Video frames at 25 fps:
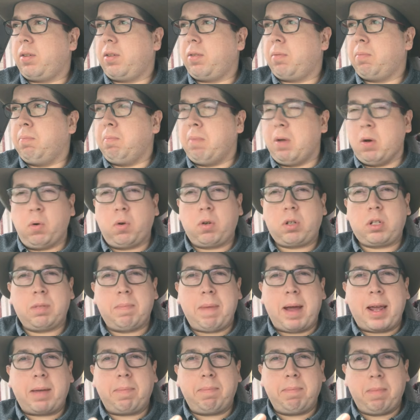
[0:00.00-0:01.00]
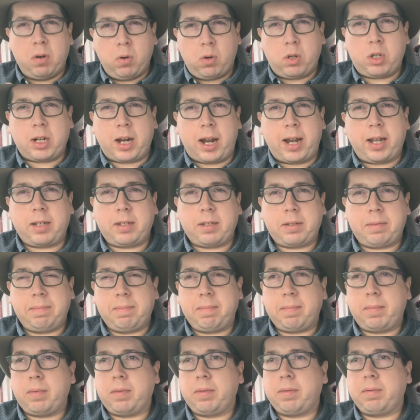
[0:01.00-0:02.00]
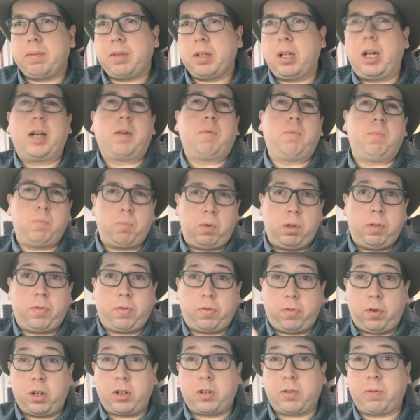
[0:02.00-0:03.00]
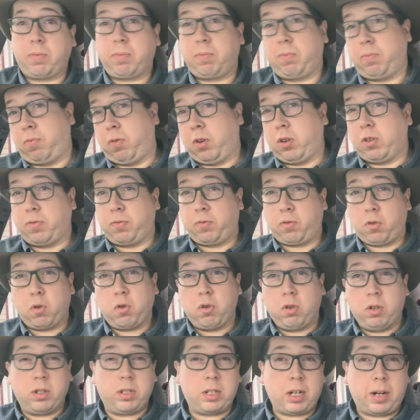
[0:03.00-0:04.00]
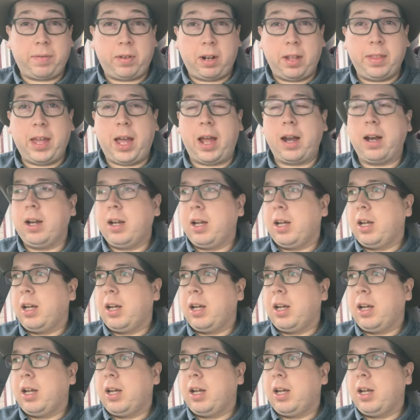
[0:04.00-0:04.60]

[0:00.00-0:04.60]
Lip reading: milk to make milkshakes, like with fresh fruit and stuff like that,